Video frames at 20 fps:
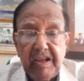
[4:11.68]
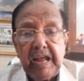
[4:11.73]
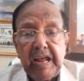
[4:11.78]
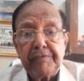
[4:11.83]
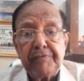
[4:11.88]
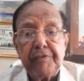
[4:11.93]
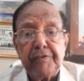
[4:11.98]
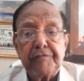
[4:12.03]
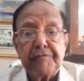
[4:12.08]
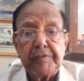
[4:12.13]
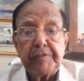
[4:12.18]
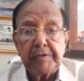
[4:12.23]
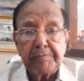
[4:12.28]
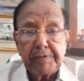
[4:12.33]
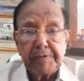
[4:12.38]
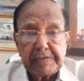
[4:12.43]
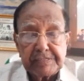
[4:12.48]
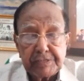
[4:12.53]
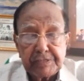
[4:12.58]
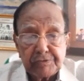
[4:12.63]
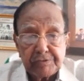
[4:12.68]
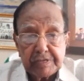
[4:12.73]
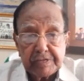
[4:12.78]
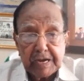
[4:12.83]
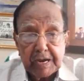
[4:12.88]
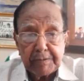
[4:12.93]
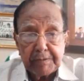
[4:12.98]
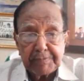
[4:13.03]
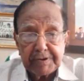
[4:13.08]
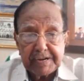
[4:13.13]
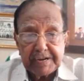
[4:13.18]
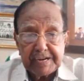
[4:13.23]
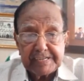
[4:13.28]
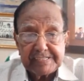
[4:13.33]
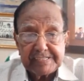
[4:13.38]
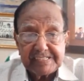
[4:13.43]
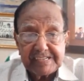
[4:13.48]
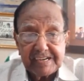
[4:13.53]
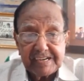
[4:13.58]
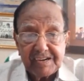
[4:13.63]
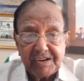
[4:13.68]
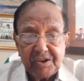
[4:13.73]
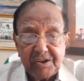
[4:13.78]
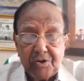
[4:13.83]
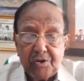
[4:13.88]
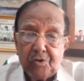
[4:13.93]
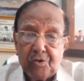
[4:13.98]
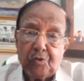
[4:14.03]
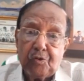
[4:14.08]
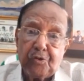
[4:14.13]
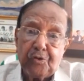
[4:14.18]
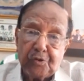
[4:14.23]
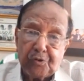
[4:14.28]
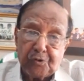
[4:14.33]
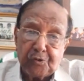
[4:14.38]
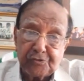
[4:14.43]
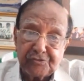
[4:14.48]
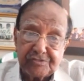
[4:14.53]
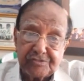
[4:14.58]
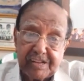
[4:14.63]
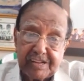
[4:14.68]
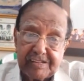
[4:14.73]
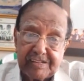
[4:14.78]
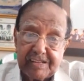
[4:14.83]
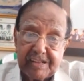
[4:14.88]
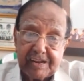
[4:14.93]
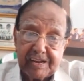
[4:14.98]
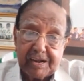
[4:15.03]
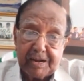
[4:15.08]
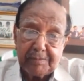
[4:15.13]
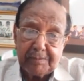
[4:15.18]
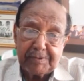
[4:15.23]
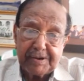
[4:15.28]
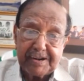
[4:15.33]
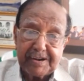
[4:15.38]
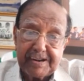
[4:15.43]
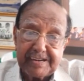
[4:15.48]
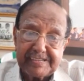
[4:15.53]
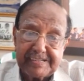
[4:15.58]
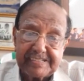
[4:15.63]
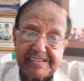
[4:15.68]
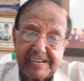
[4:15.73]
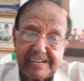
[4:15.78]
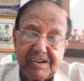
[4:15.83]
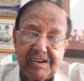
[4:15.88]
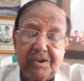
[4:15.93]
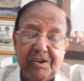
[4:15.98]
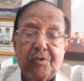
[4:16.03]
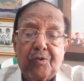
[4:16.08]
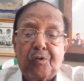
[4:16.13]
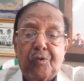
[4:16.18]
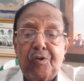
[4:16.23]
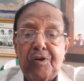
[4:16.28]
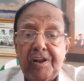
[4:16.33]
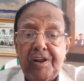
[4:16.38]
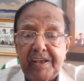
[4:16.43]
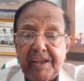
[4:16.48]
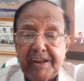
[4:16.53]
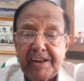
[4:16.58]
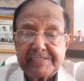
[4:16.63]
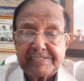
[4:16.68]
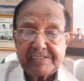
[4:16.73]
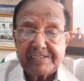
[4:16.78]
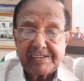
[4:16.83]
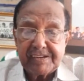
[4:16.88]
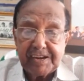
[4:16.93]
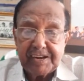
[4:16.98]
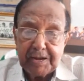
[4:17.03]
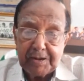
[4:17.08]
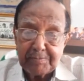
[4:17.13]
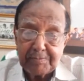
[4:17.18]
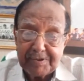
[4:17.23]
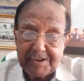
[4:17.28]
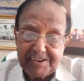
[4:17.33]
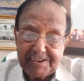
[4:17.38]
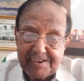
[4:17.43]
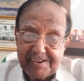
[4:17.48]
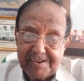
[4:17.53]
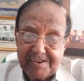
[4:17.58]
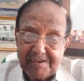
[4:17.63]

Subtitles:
And 50% of the hypertension who knows that they are hypertension only gets the treatment.